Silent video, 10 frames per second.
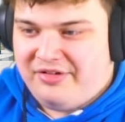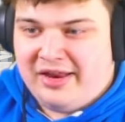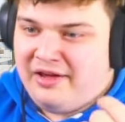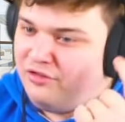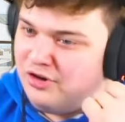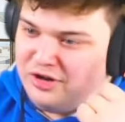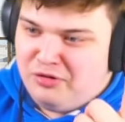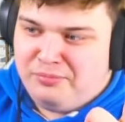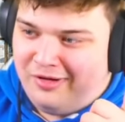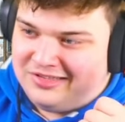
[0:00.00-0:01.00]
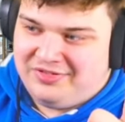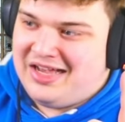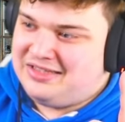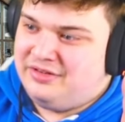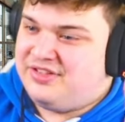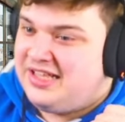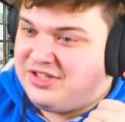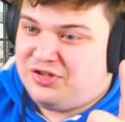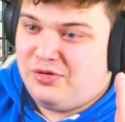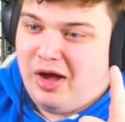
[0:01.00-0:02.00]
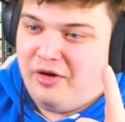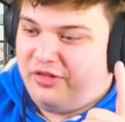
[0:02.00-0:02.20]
and I've already unboxed Vice Glove. So that's two out of